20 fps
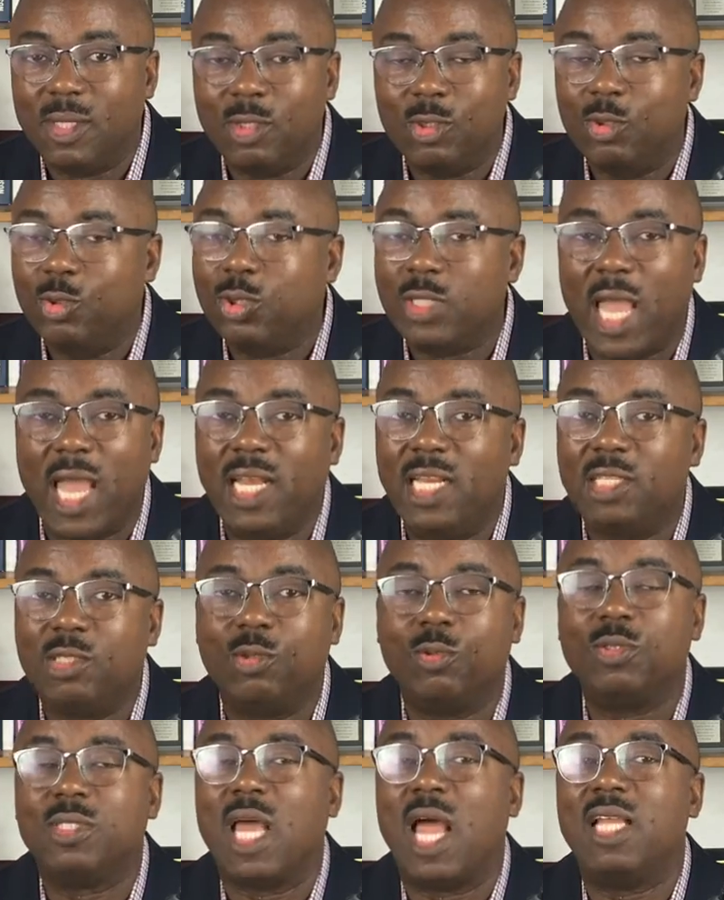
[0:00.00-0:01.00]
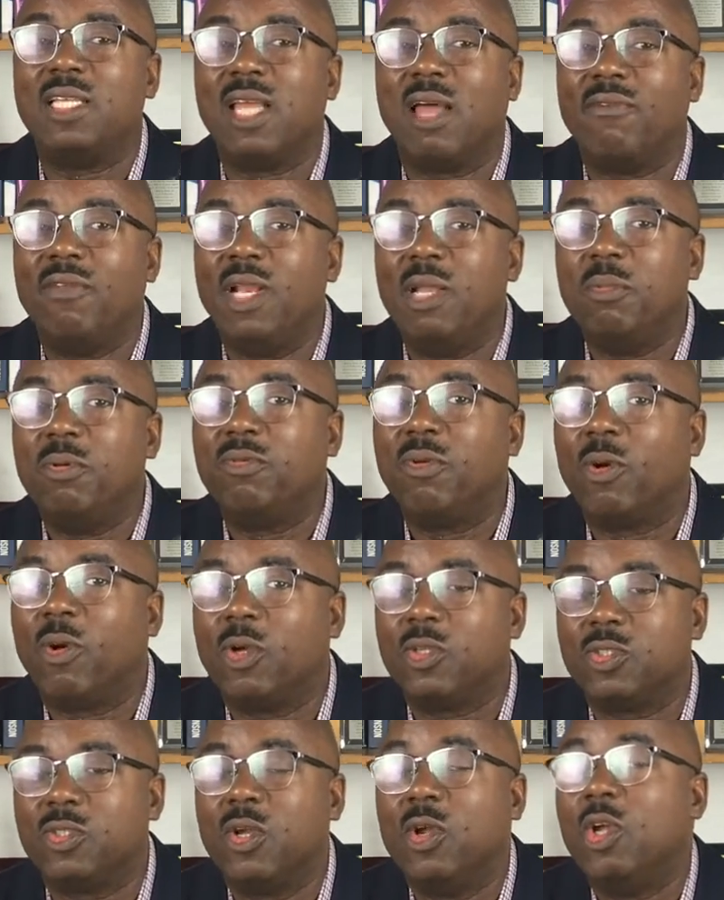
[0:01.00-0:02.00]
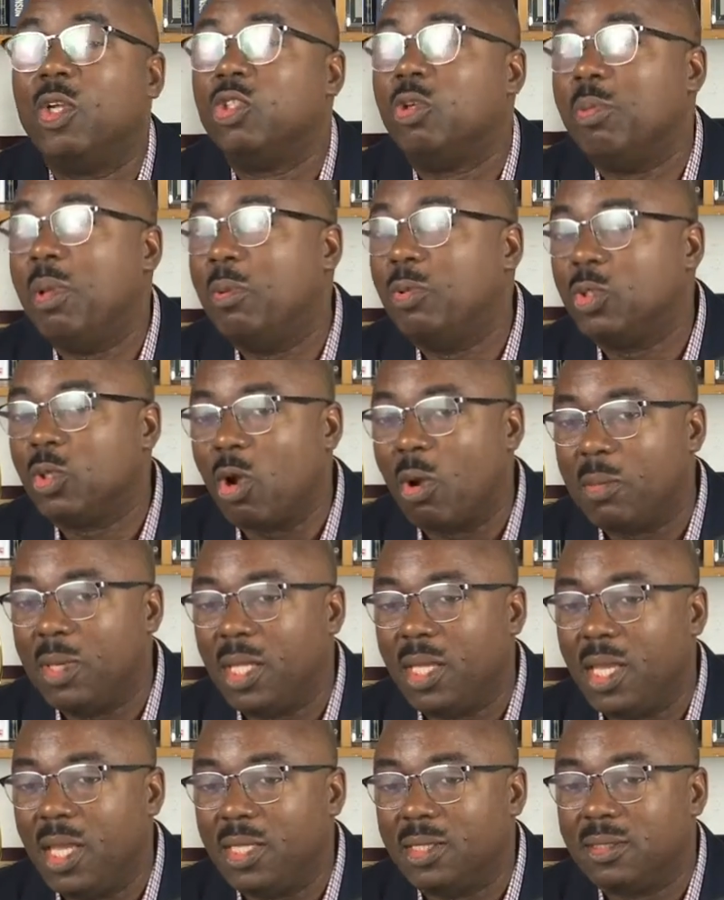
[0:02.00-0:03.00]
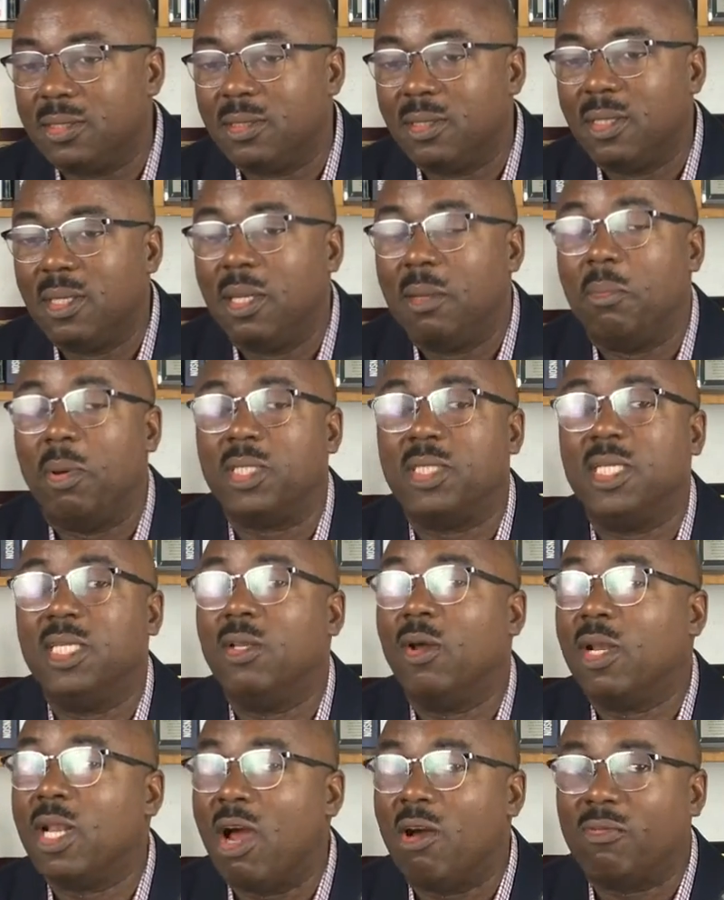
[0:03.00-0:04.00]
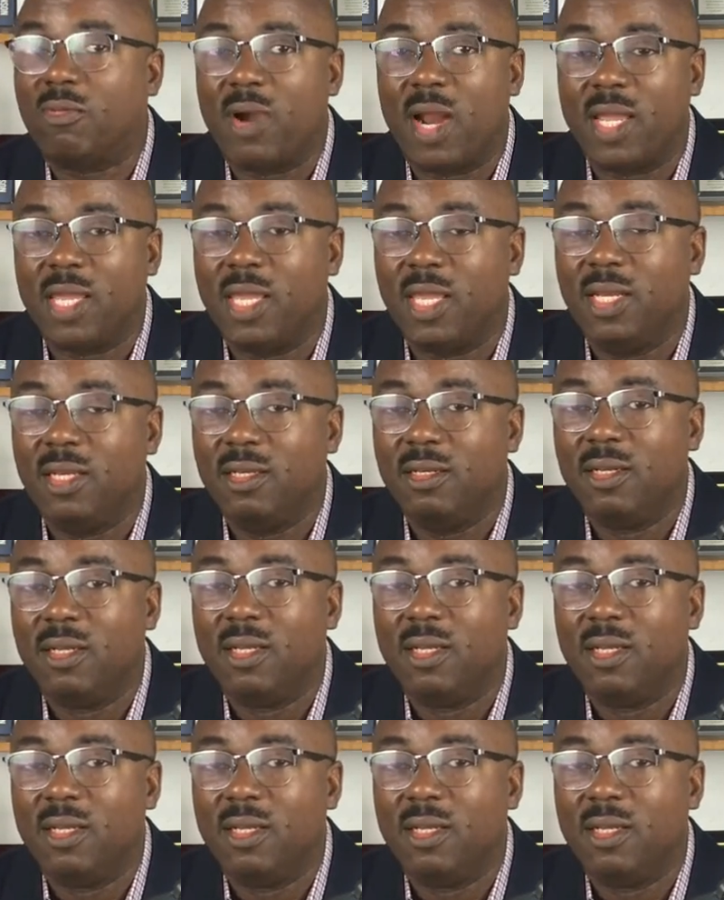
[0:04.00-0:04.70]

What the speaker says: use any tools that are available for us to be able to communicate. But in order of ranking,